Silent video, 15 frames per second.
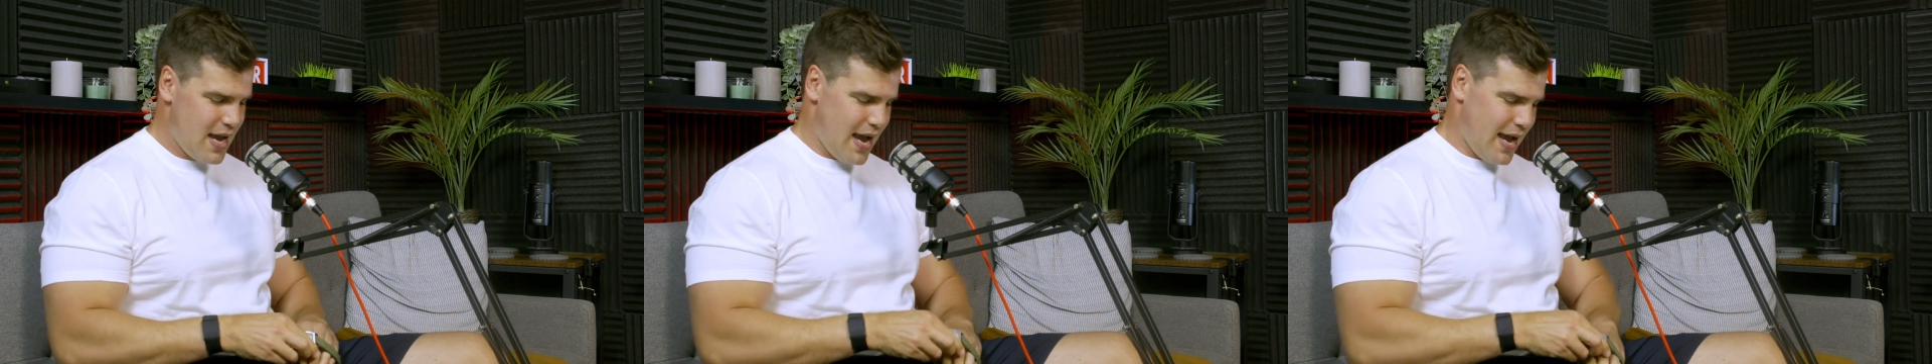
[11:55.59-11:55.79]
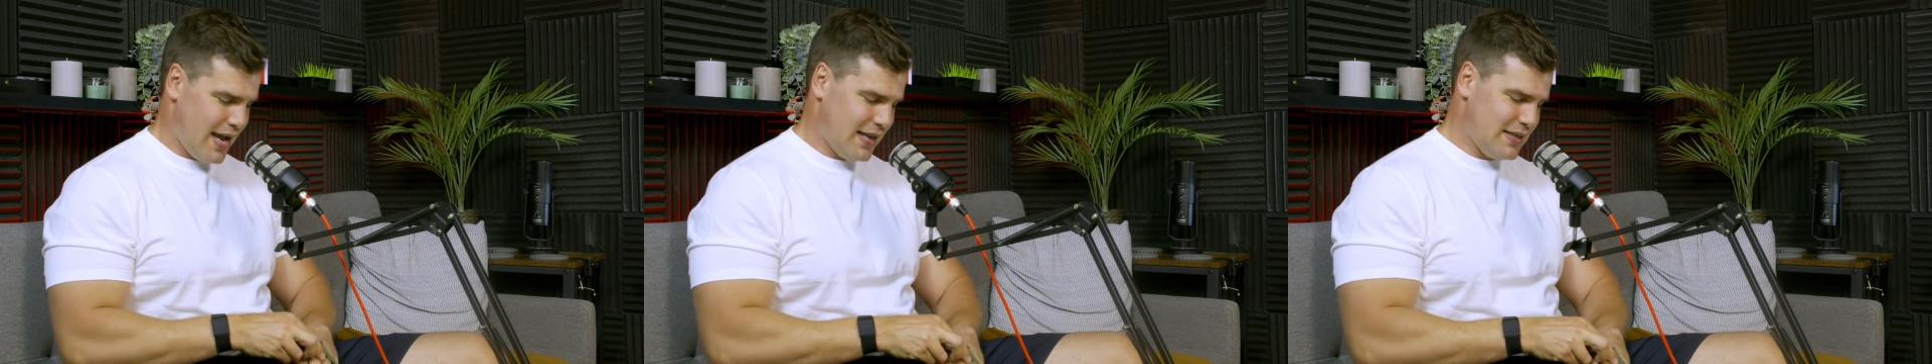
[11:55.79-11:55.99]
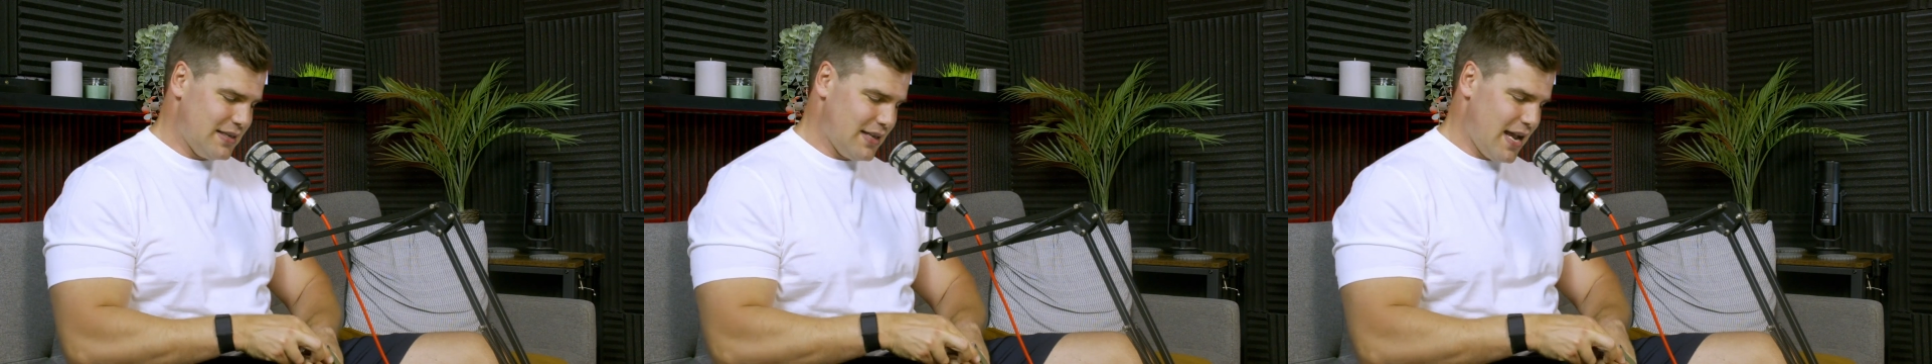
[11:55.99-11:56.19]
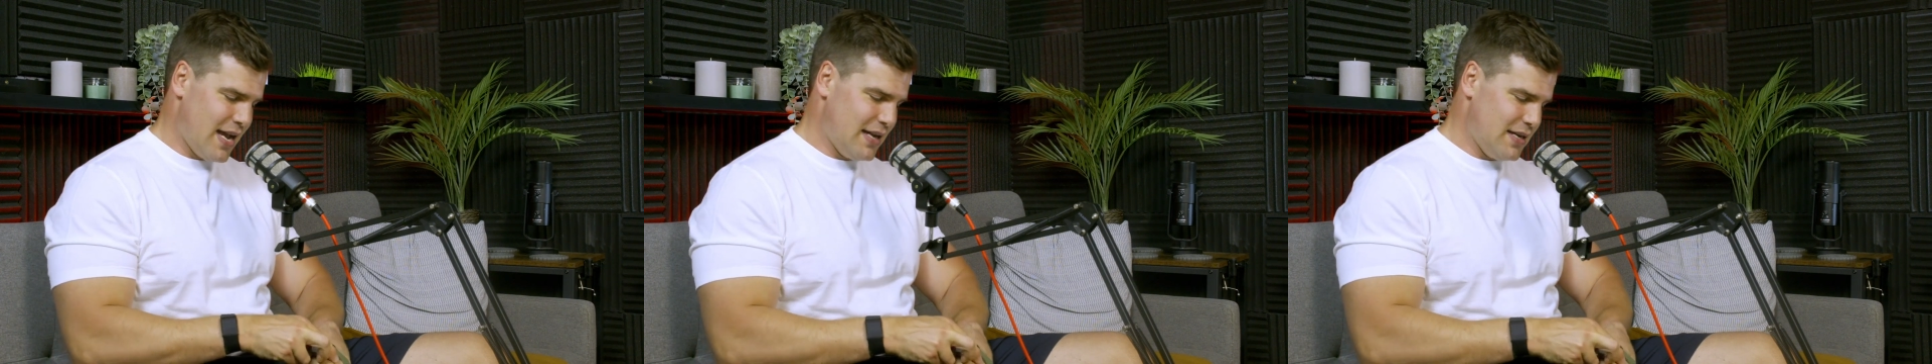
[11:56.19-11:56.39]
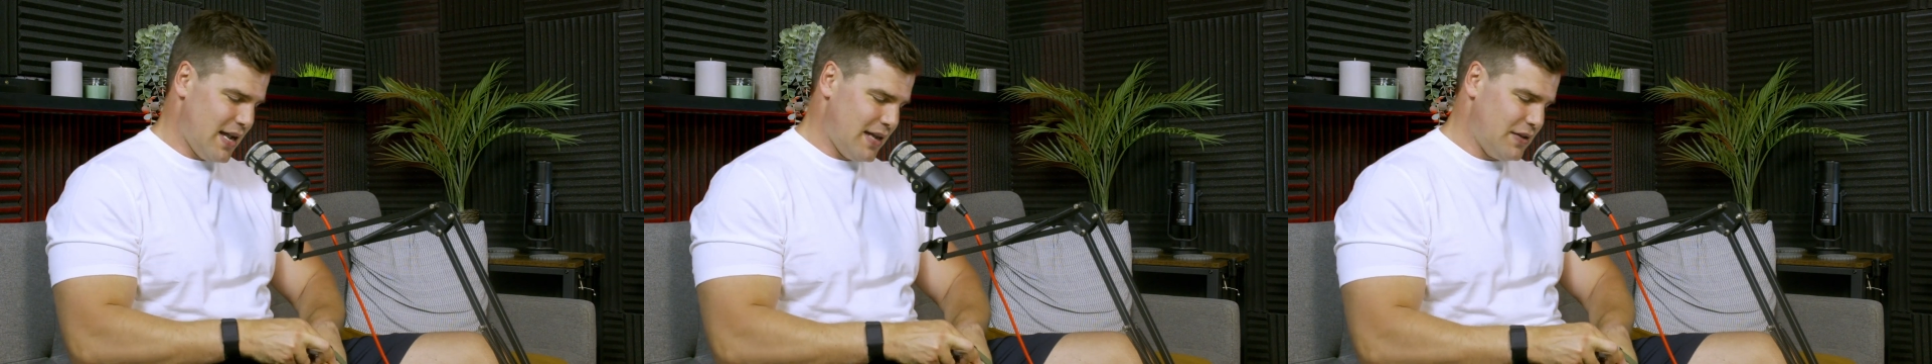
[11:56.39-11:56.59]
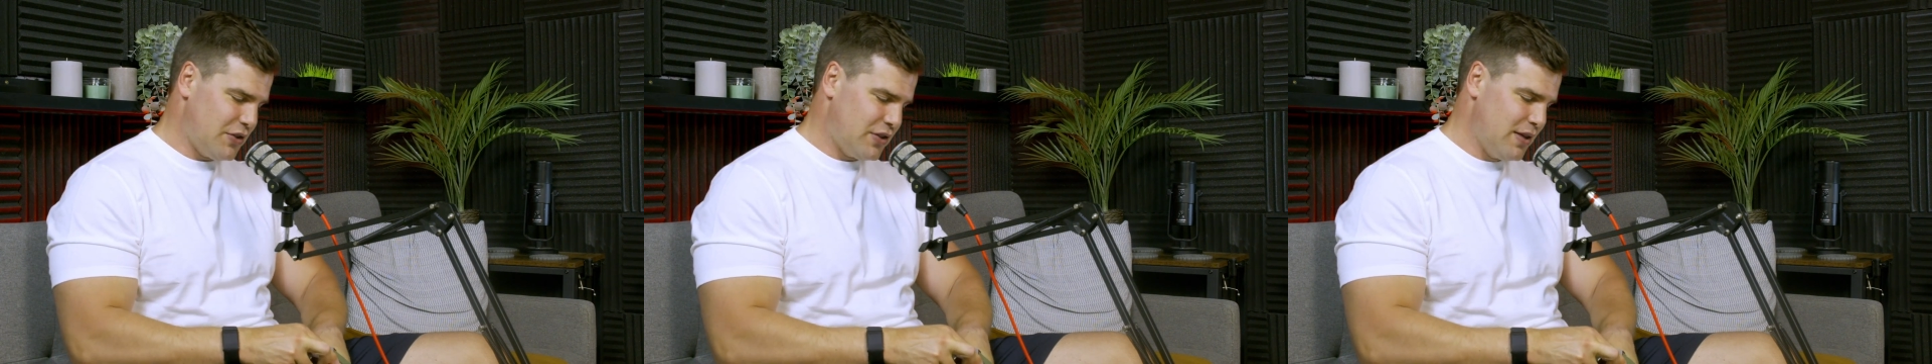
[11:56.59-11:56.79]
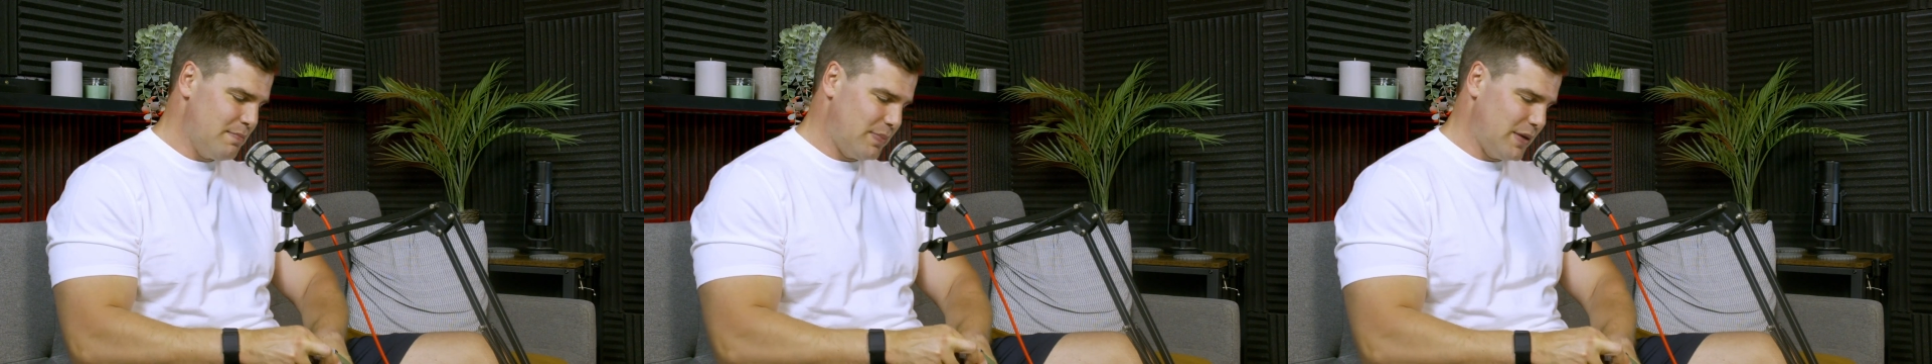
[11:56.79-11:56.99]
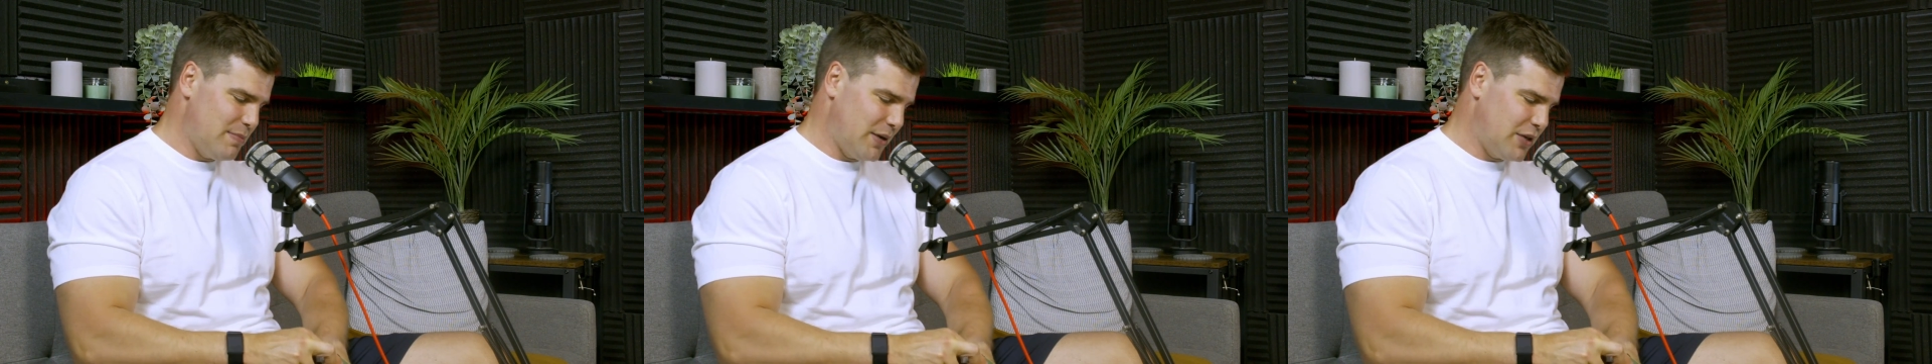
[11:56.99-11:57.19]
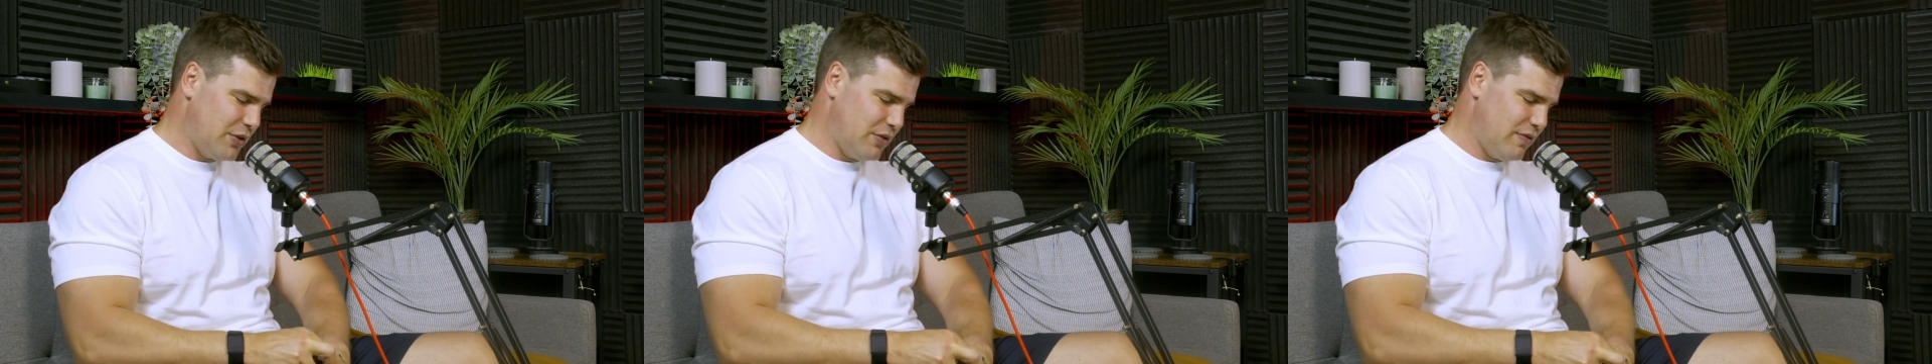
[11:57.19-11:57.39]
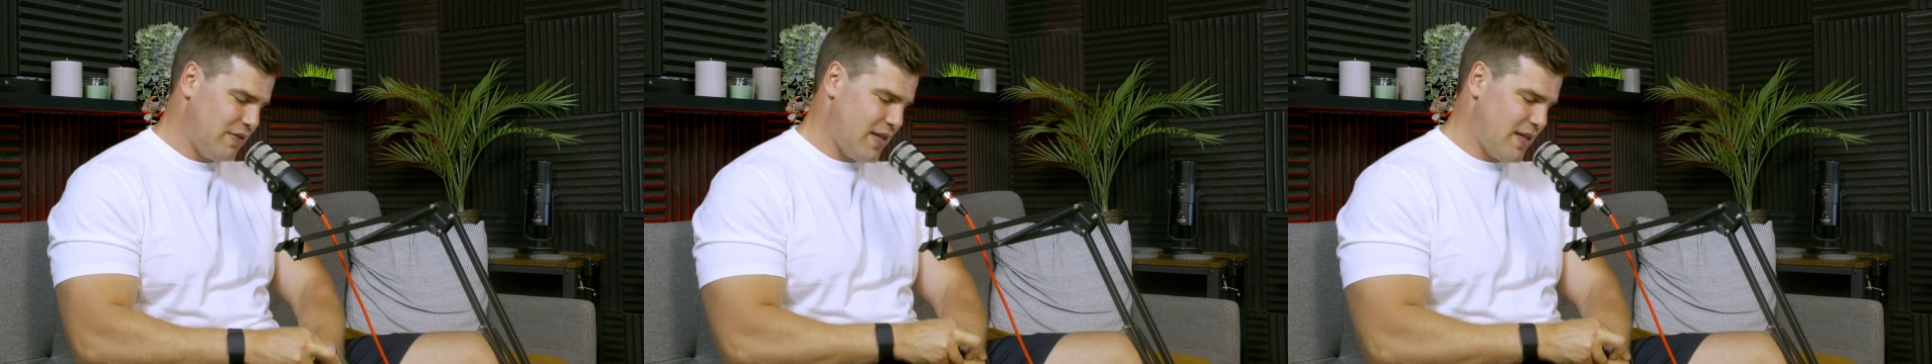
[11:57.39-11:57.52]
and simply because of